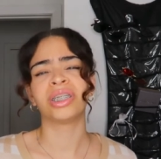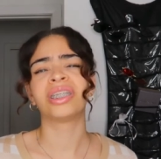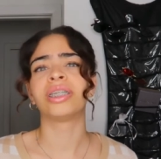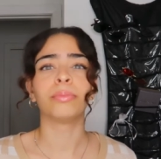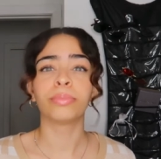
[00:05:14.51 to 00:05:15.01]
the
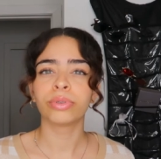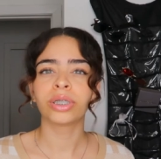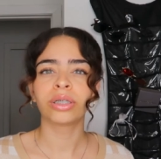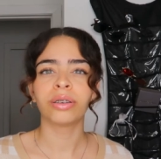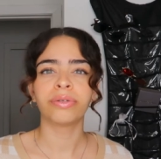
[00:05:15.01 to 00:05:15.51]
simple
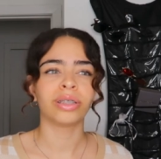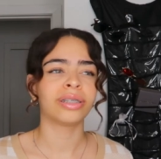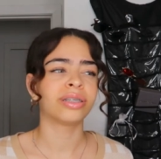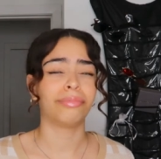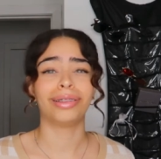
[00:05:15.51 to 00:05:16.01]
stuff, and
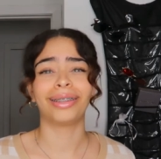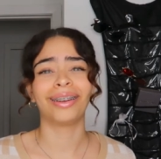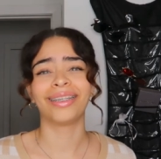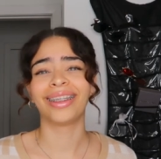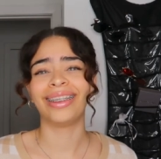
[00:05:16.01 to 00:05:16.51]
that's really
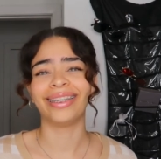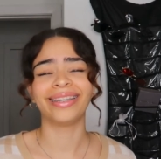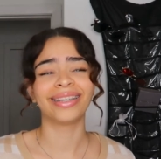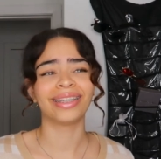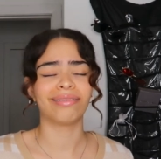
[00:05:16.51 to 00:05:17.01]
all I
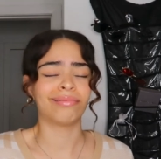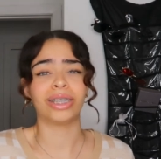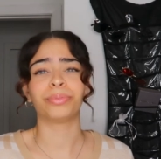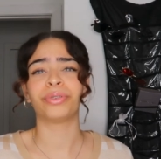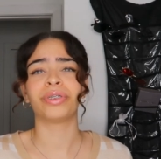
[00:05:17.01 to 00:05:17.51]
use, and
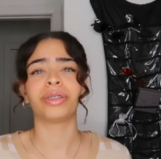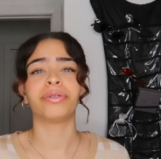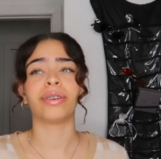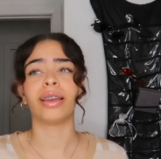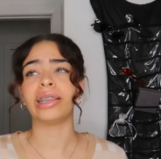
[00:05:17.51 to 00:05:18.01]
that's perfectly
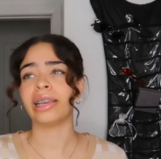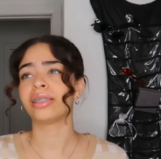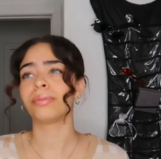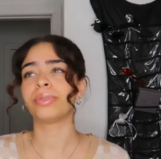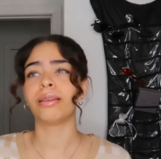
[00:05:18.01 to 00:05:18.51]
fine. Yeah,
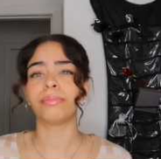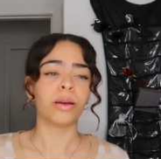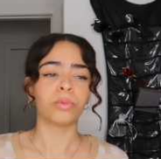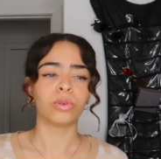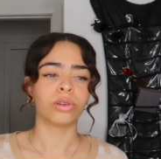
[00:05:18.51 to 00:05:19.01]
sometimes
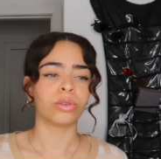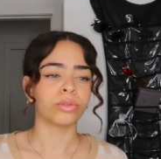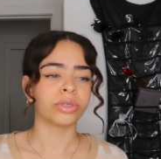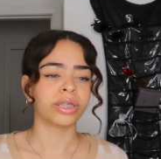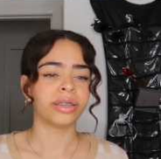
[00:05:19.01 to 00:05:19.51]
I will go to
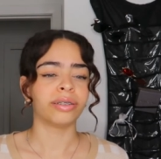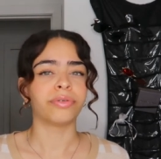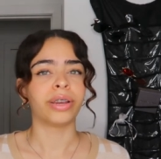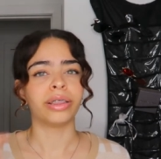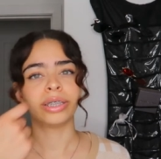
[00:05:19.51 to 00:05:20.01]
Ulta
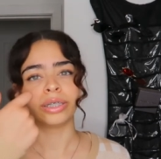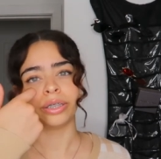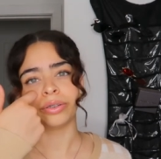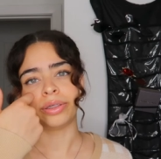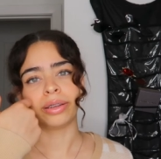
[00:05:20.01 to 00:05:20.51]
and find things
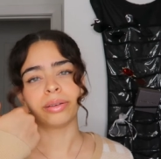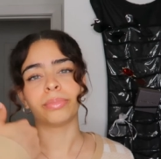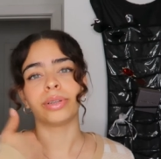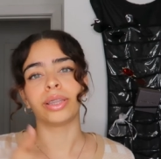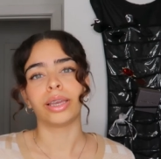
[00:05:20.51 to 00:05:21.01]
here and there,
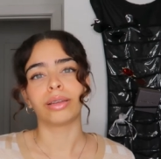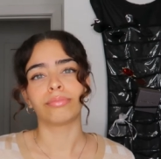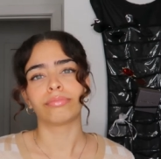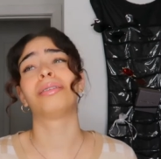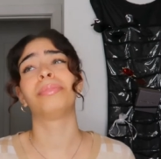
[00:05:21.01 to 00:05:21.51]
but like
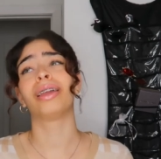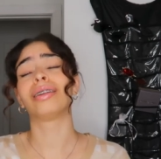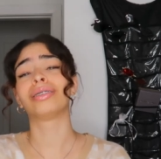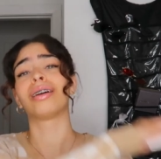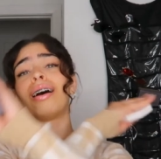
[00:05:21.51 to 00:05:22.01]
to be
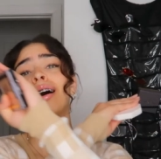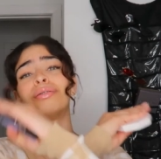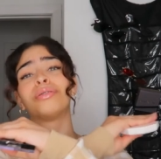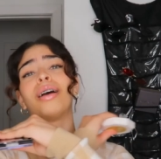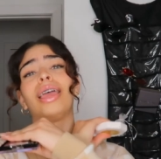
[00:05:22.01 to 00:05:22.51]
honest, y'all, I
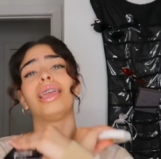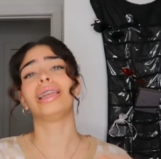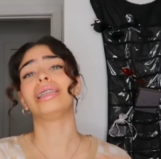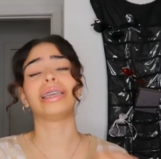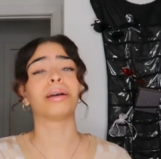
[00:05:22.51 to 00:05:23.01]
don't know
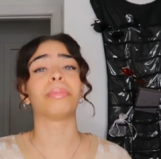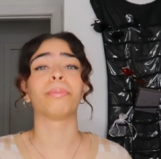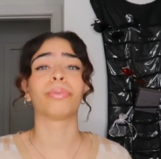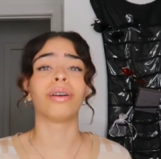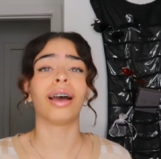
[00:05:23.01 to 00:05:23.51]
anything
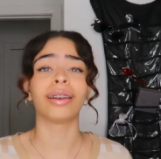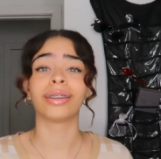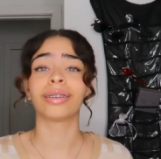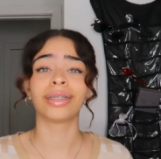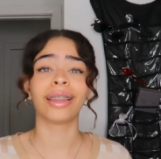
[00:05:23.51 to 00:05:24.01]
about
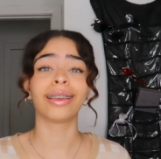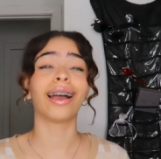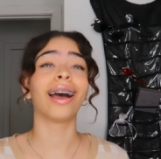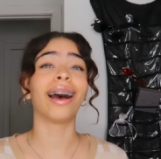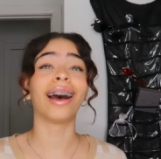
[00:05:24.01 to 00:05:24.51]
products. Like
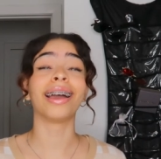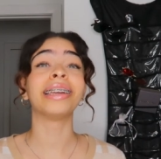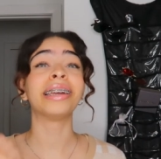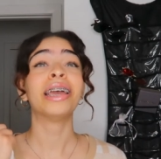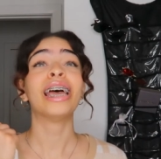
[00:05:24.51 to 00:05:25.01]

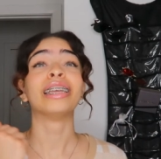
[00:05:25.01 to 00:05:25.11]
I